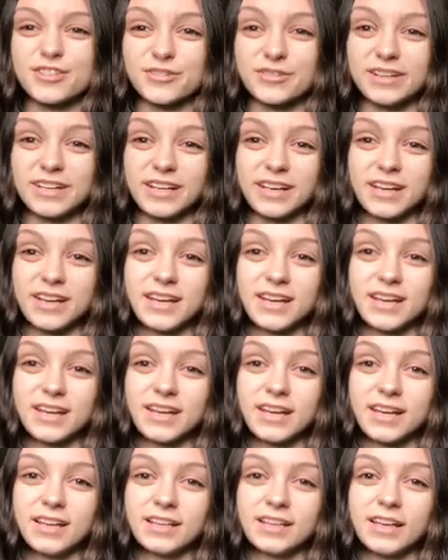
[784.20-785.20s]
doing
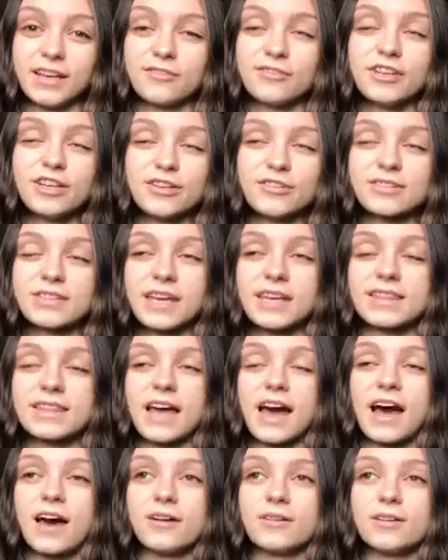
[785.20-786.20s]
like videos like
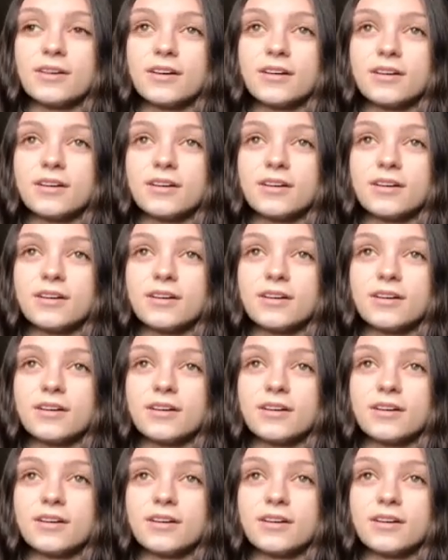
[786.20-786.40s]
that,